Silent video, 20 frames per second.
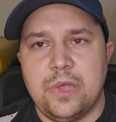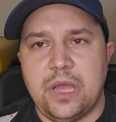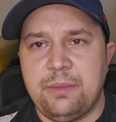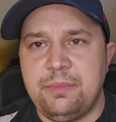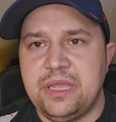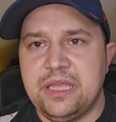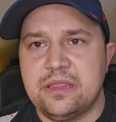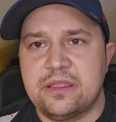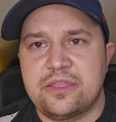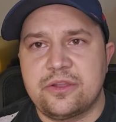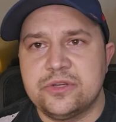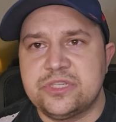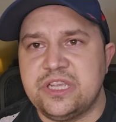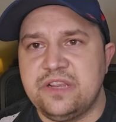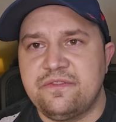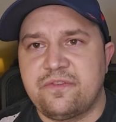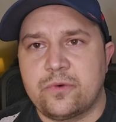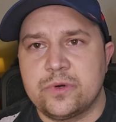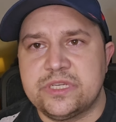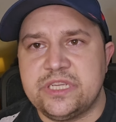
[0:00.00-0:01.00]
I mean,
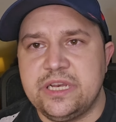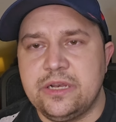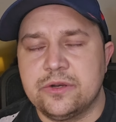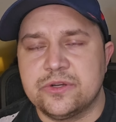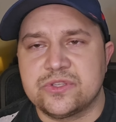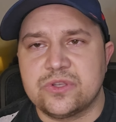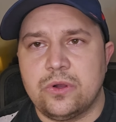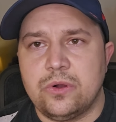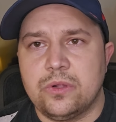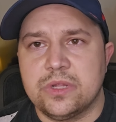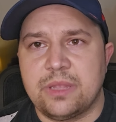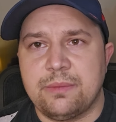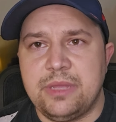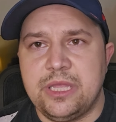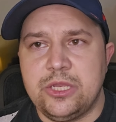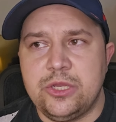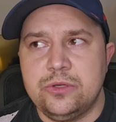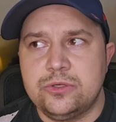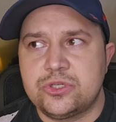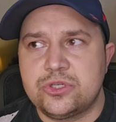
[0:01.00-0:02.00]
thirteen, fourteen years old. I
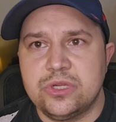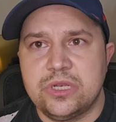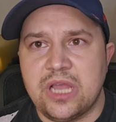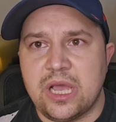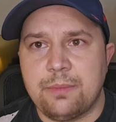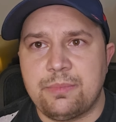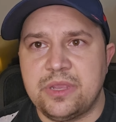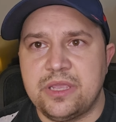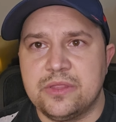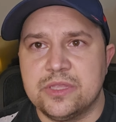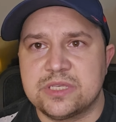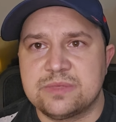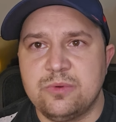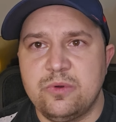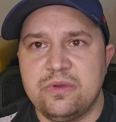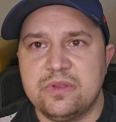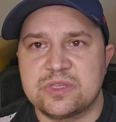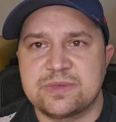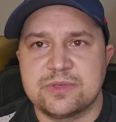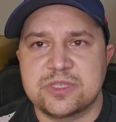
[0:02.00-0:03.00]
mean, you should not be in this
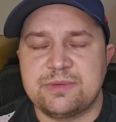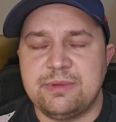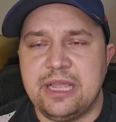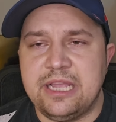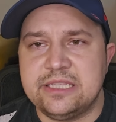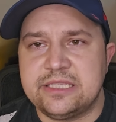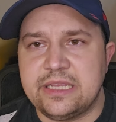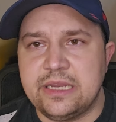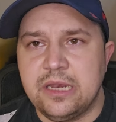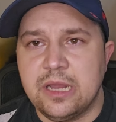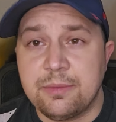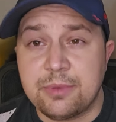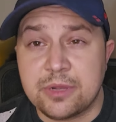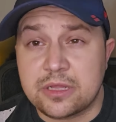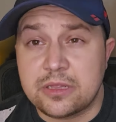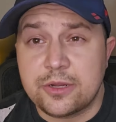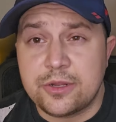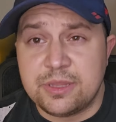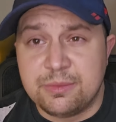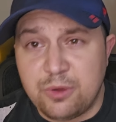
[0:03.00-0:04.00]
movie. It's supposed to be eighteen and up,
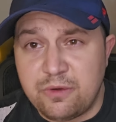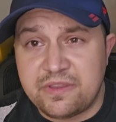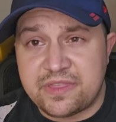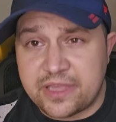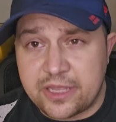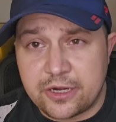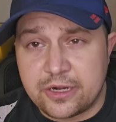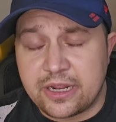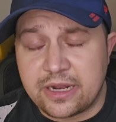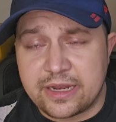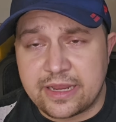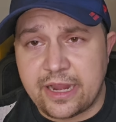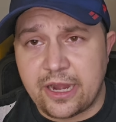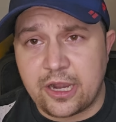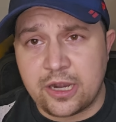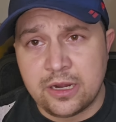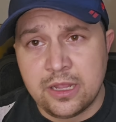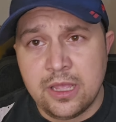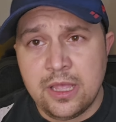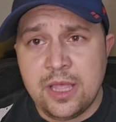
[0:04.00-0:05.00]
but clearly the movie theater didn't
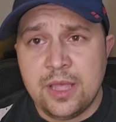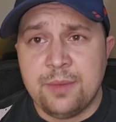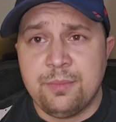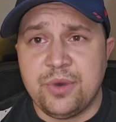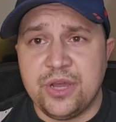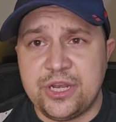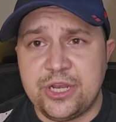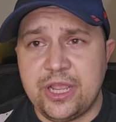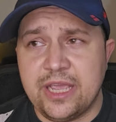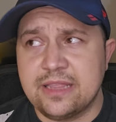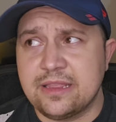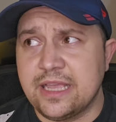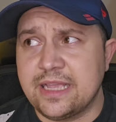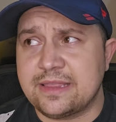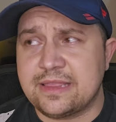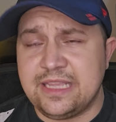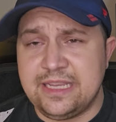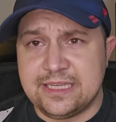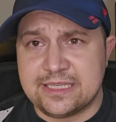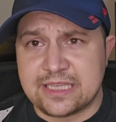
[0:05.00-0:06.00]
care. But you have
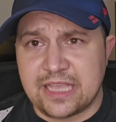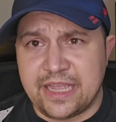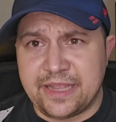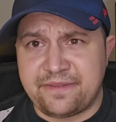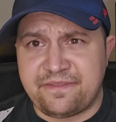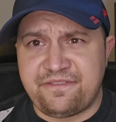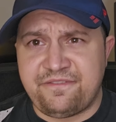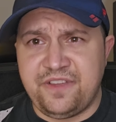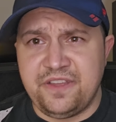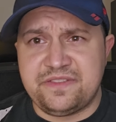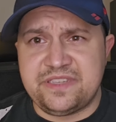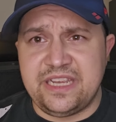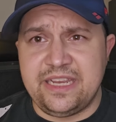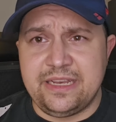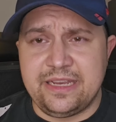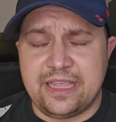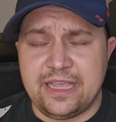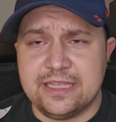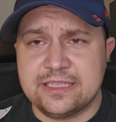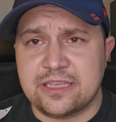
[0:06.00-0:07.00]
like these like
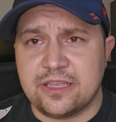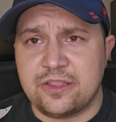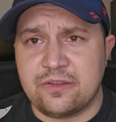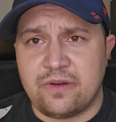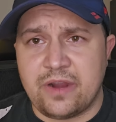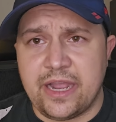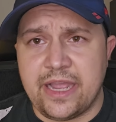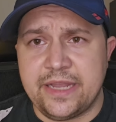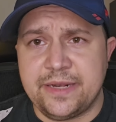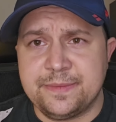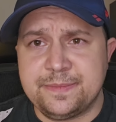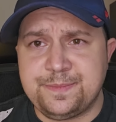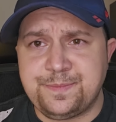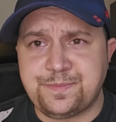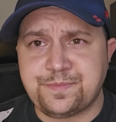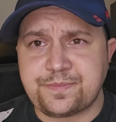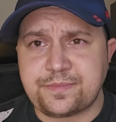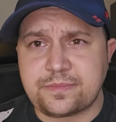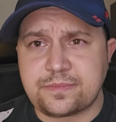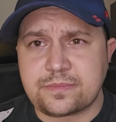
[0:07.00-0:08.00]
fifteen kids on the right,
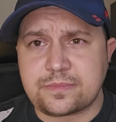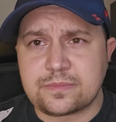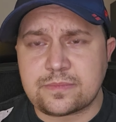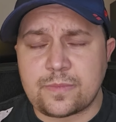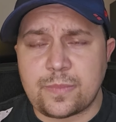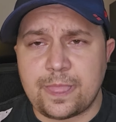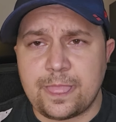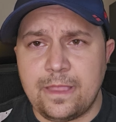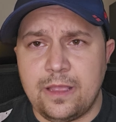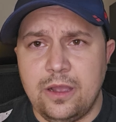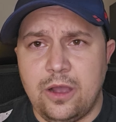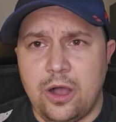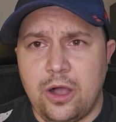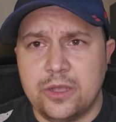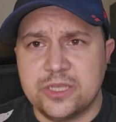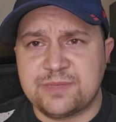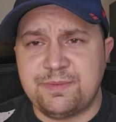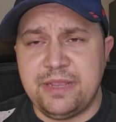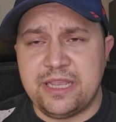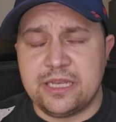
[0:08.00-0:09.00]

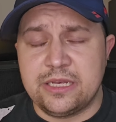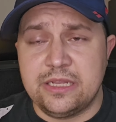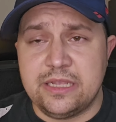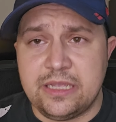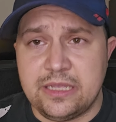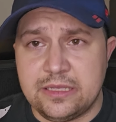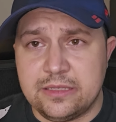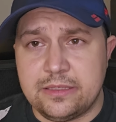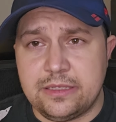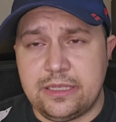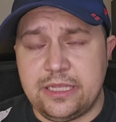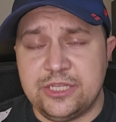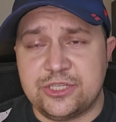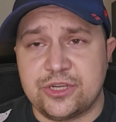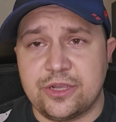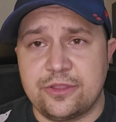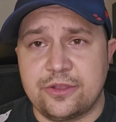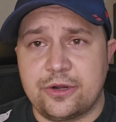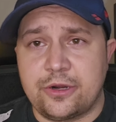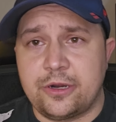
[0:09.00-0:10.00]
all speaking to
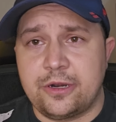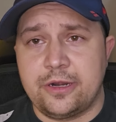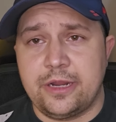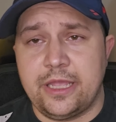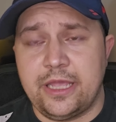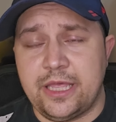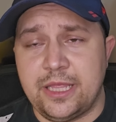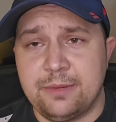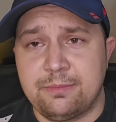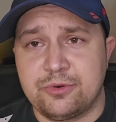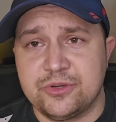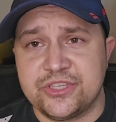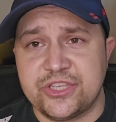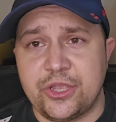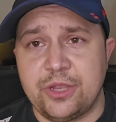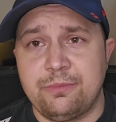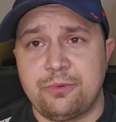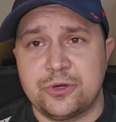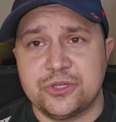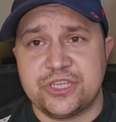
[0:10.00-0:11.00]
each other in
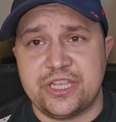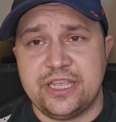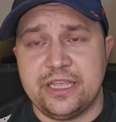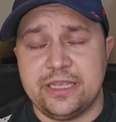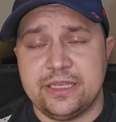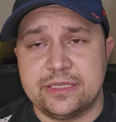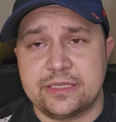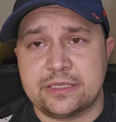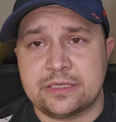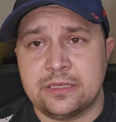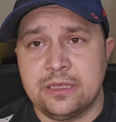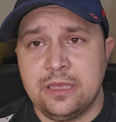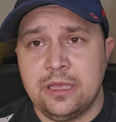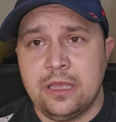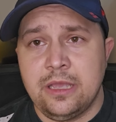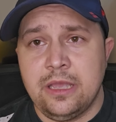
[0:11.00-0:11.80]
Brazilian Portuguese,